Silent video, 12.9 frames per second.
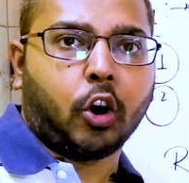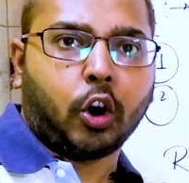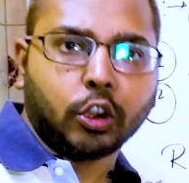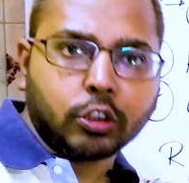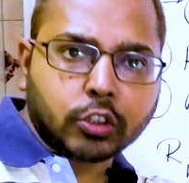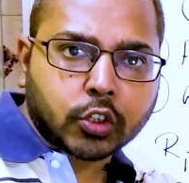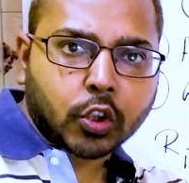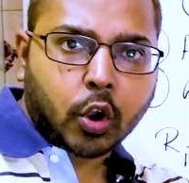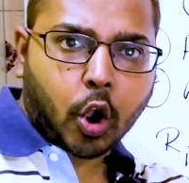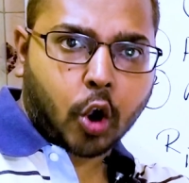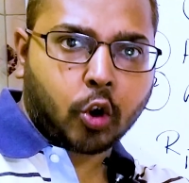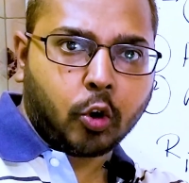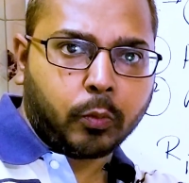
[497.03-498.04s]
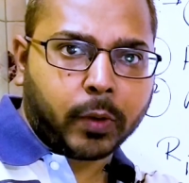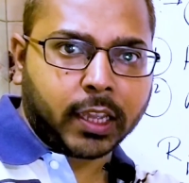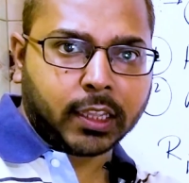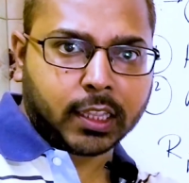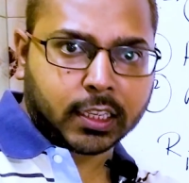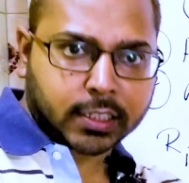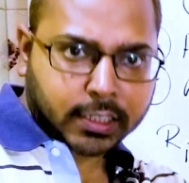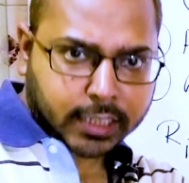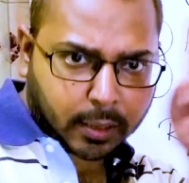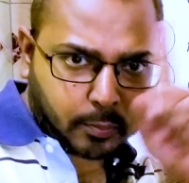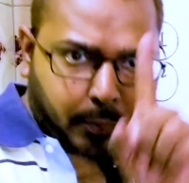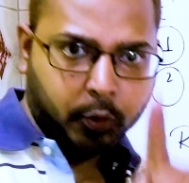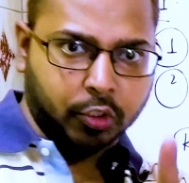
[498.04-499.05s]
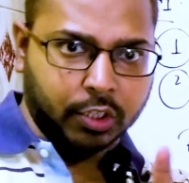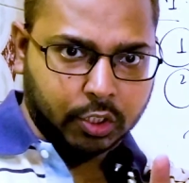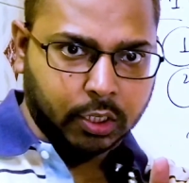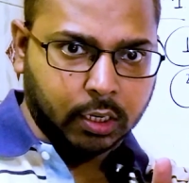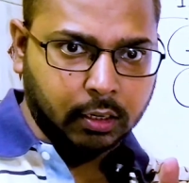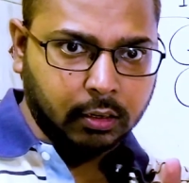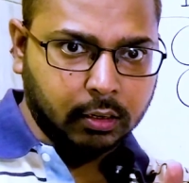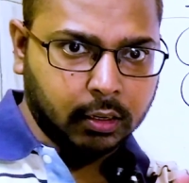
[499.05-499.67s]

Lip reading: also occupied the same position,